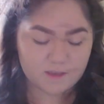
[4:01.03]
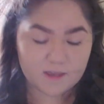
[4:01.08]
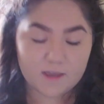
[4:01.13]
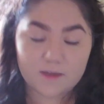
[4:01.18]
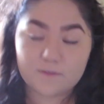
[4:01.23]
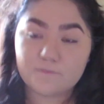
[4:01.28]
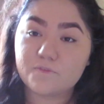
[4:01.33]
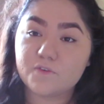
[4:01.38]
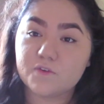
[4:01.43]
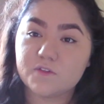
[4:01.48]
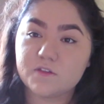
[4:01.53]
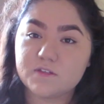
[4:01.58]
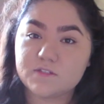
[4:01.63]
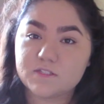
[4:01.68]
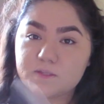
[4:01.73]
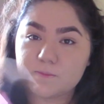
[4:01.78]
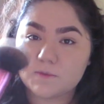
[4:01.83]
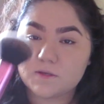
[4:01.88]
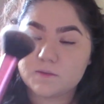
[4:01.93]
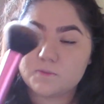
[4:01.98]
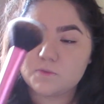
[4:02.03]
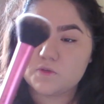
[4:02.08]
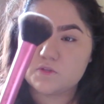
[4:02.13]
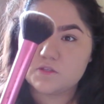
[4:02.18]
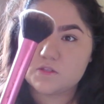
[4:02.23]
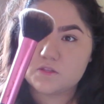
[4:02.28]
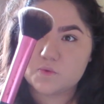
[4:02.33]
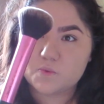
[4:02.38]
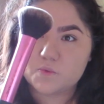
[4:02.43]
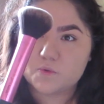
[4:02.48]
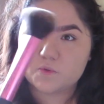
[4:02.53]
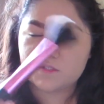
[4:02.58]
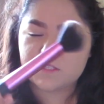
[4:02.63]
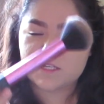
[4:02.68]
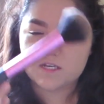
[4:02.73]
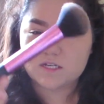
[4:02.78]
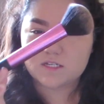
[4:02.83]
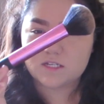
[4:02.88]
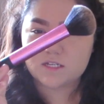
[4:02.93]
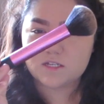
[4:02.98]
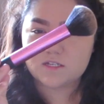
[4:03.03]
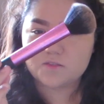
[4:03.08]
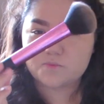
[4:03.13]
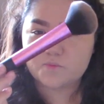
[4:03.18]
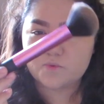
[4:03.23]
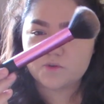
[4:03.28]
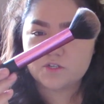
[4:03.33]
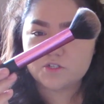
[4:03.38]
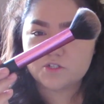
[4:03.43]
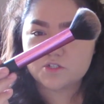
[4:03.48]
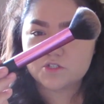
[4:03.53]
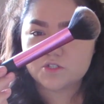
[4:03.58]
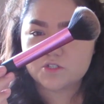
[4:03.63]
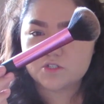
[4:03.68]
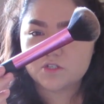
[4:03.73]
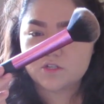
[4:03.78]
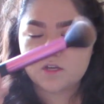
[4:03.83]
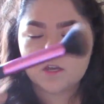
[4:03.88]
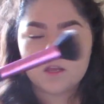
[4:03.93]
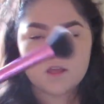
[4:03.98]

And for this, I'm going to be using the Real Techniques brush.